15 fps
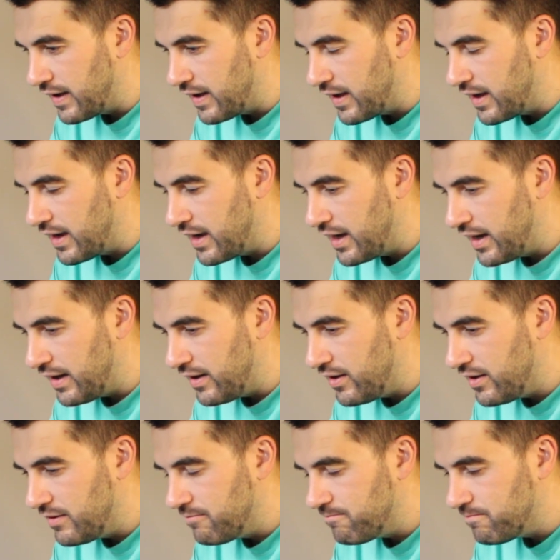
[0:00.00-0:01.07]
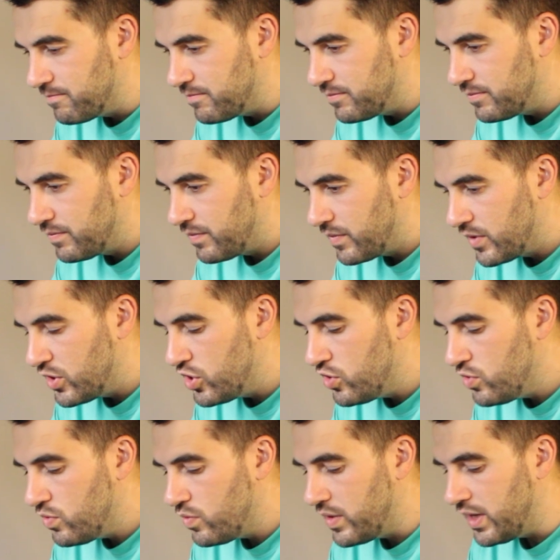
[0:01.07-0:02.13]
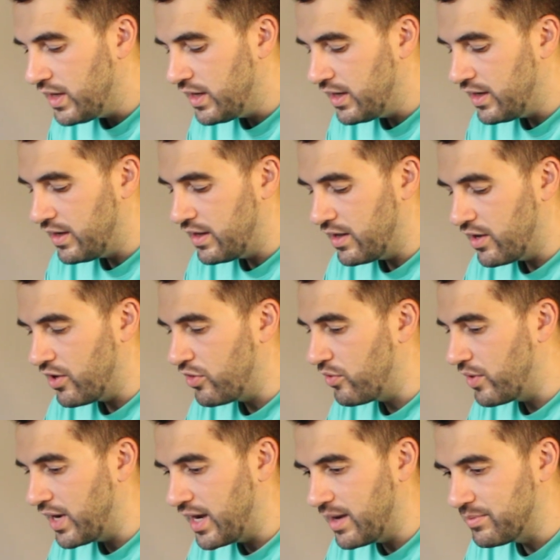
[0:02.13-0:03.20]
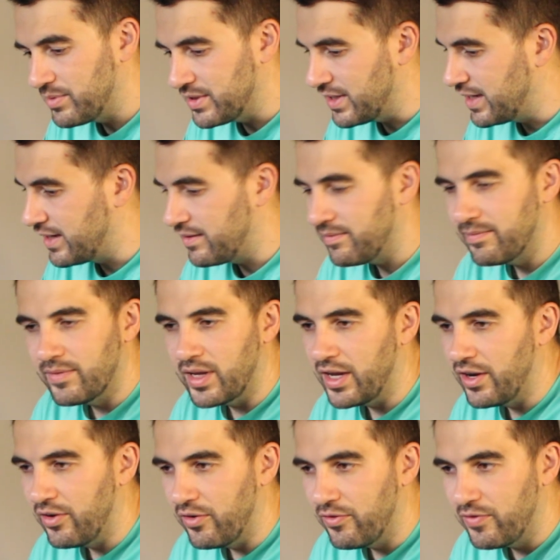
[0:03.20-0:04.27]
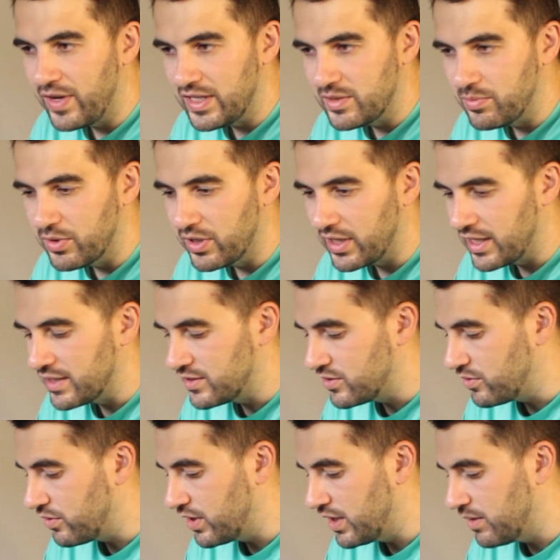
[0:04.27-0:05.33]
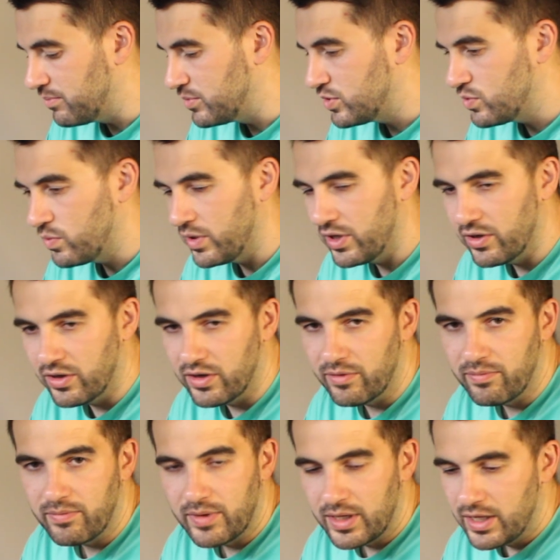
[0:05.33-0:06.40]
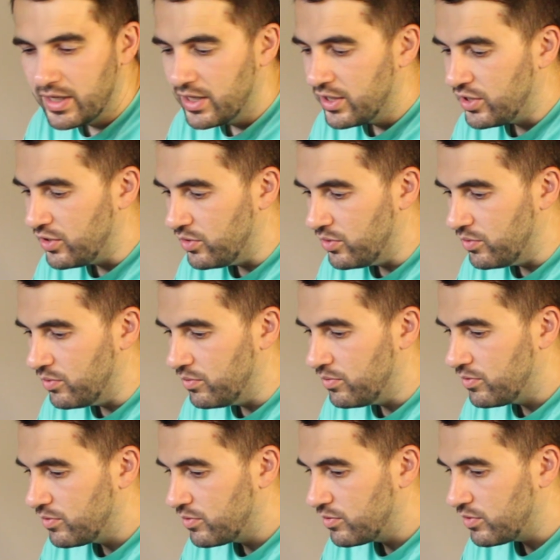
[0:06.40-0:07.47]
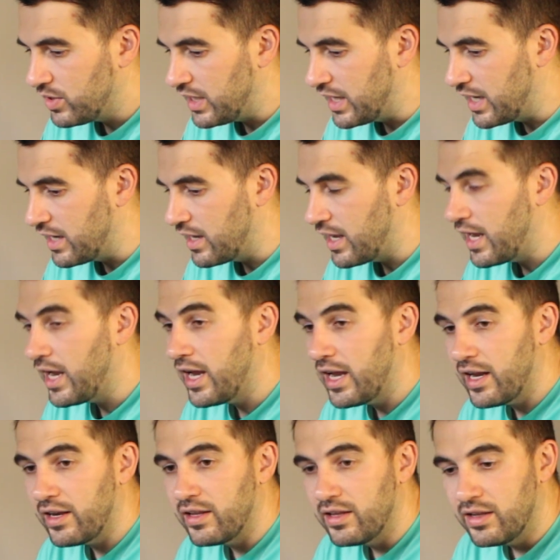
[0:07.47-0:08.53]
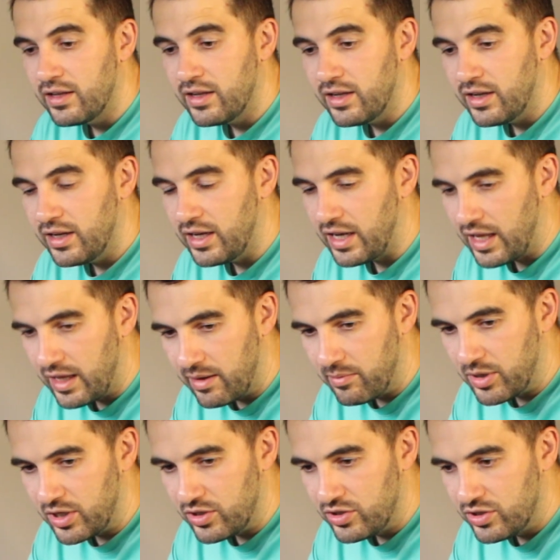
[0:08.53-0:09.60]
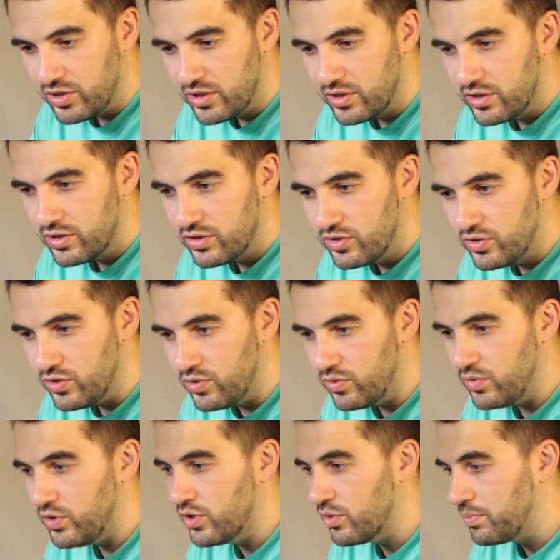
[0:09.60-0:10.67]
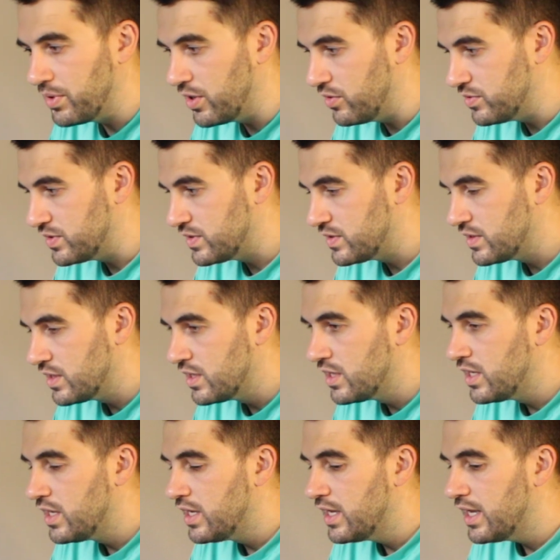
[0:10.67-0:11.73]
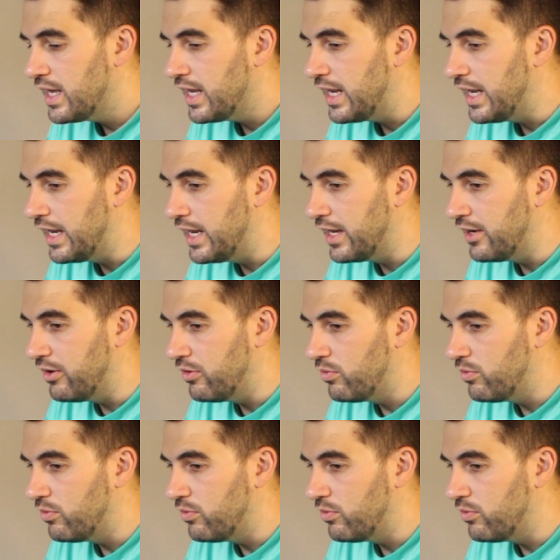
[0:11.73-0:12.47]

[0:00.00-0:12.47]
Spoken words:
I knew in other apps like, Facebook, Instagram, Twitter, you can add an image to your posts. And